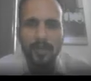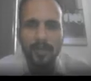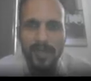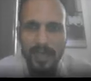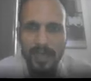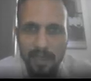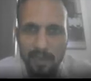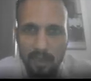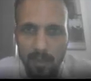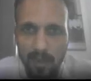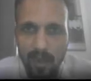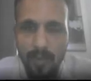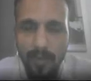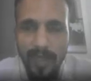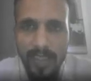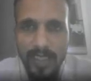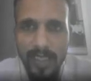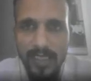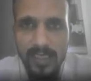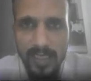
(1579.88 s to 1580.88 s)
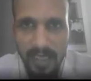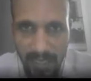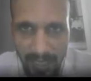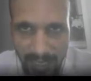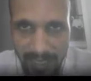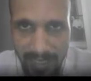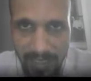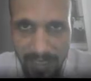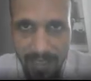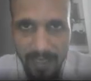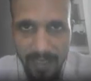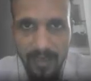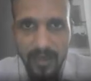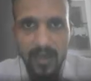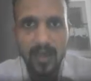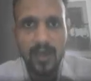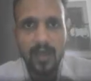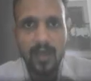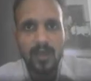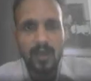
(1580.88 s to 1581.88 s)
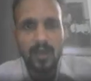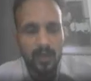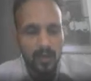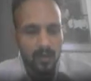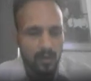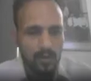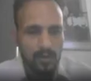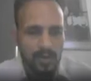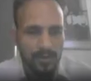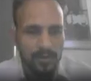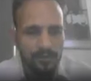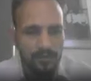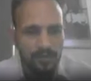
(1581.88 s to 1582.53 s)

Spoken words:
by 10 to the power minus 8. Okay.